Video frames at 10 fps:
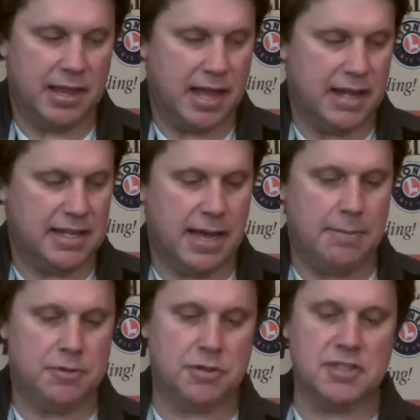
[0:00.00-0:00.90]
lot of
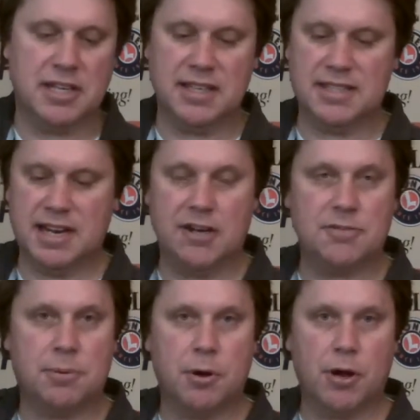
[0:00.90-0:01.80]
times you'll see the
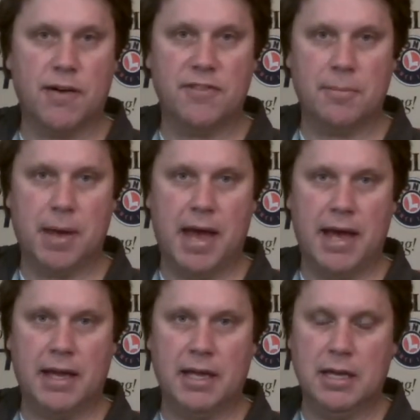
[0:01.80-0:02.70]
stairs broke off the
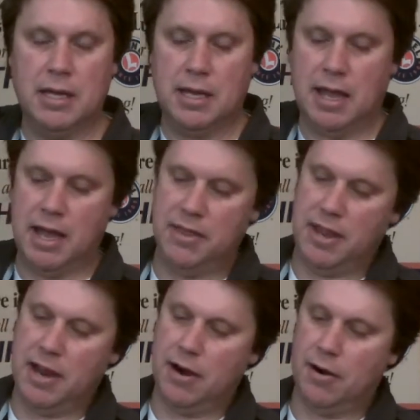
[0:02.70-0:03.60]
back. And
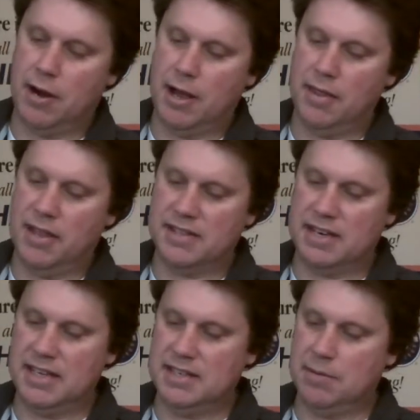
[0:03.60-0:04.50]
they are, that's
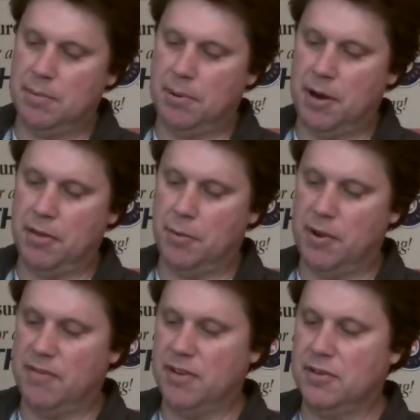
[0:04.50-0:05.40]
an easy repair. They're
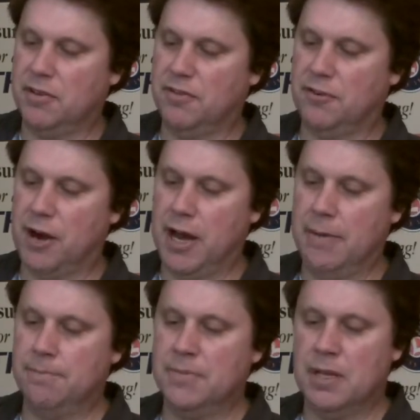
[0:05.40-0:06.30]
riveted to the
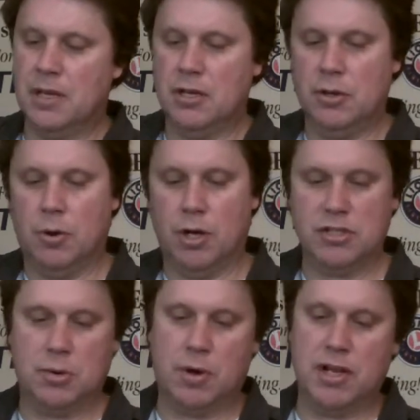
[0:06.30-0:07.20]
frame. You
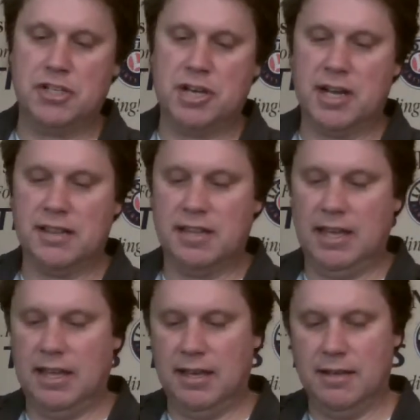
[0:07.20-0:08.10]
also want to check
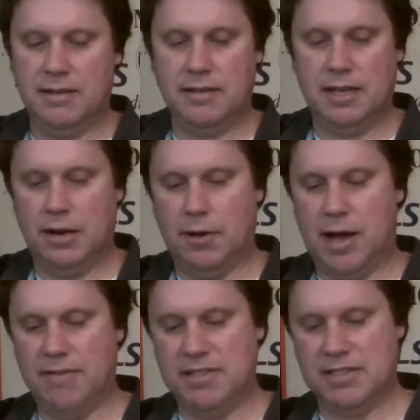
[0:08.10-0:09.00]

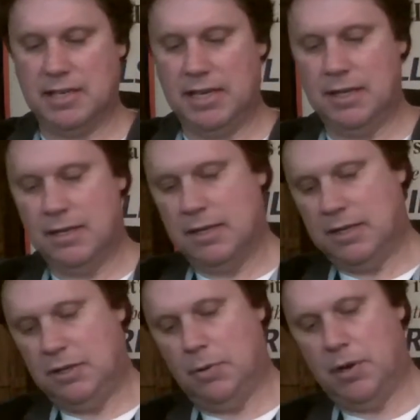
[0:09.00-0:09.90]
obviously
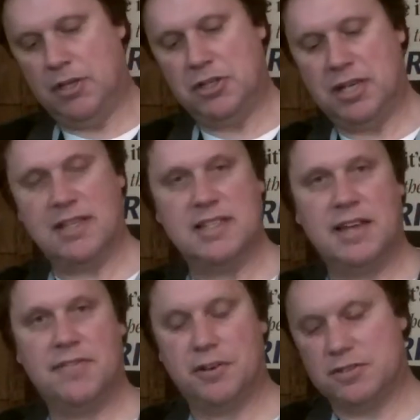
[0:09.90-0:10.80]
you want to check to see
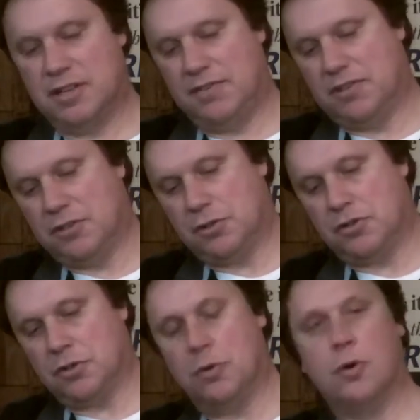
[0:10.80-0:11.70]
if the
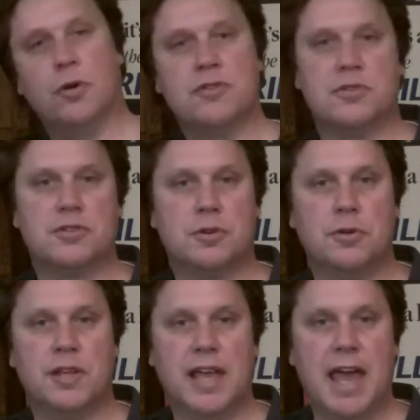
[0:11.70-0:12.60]
screw holes that
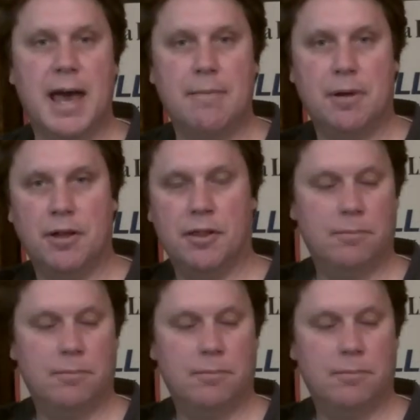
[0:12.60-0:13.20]
screw the cab